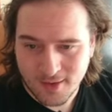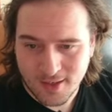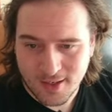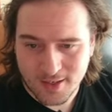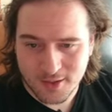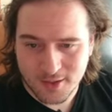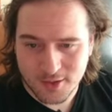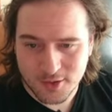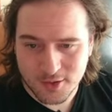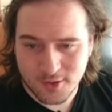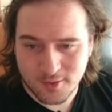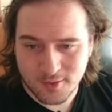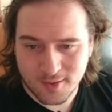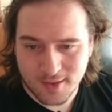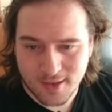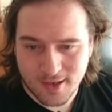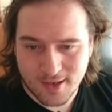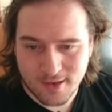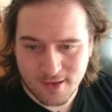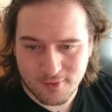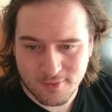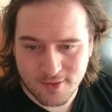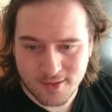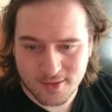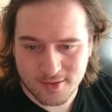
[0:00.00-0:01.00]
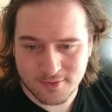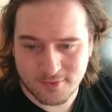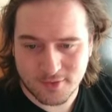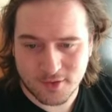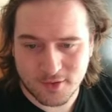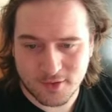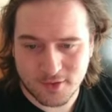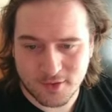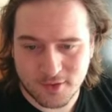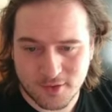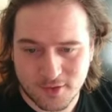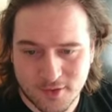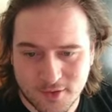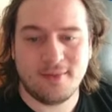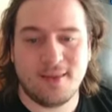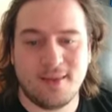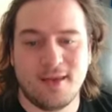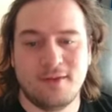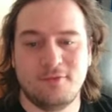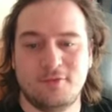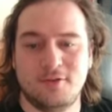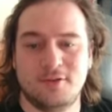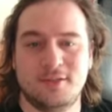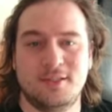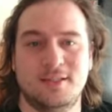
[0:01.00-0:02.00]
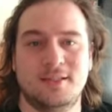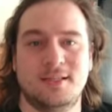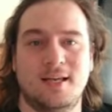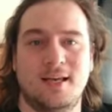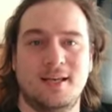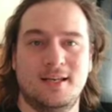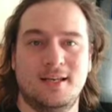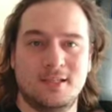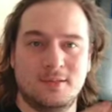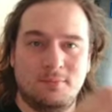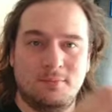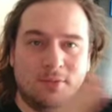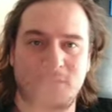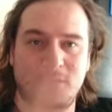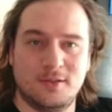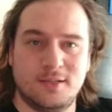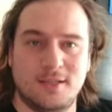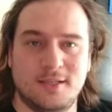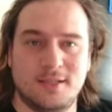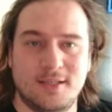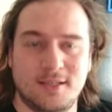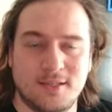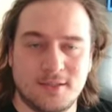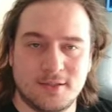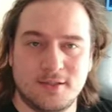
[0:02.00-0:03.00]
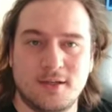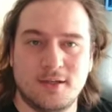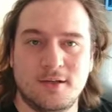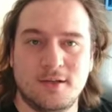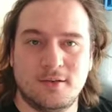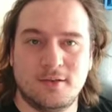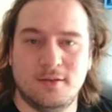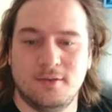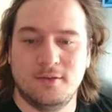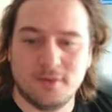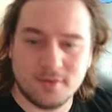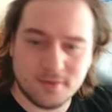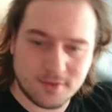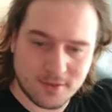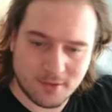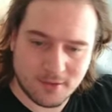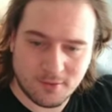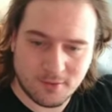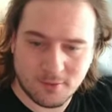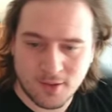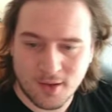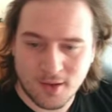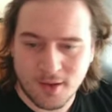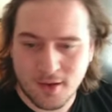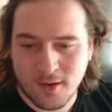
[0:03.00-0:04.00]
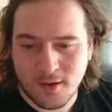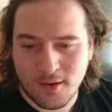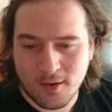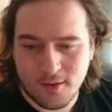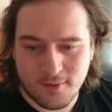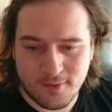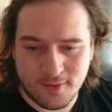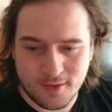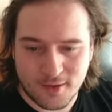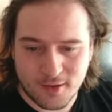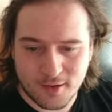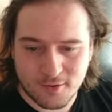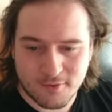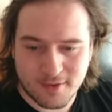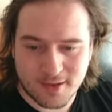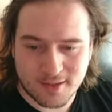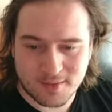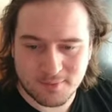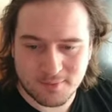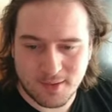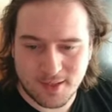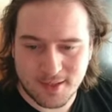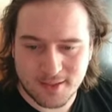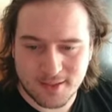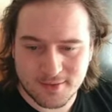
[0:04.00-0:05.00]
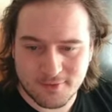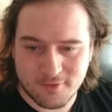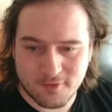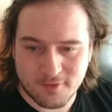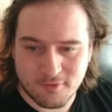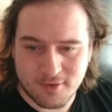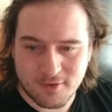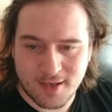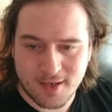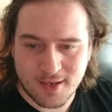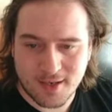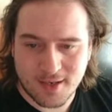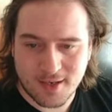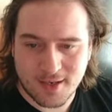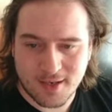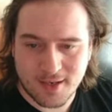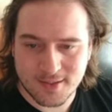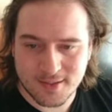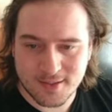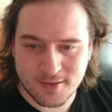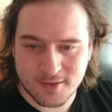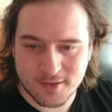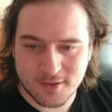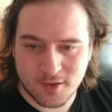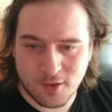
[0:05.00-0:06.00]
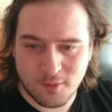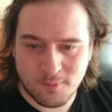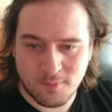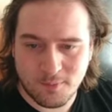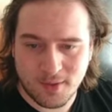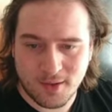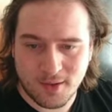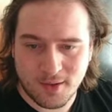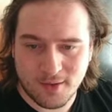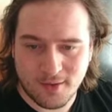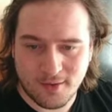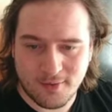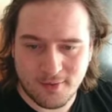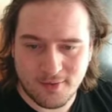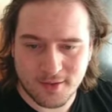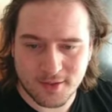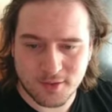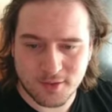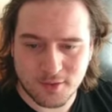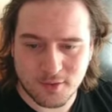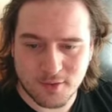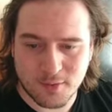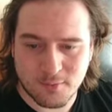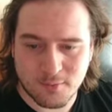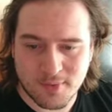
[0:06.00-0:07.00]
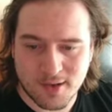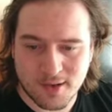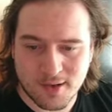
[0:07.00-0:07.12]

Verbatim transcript: And it's showing you how that's evolving, and they've just decided to plot it in a circle. So the correct place for red is at the top, and then as you come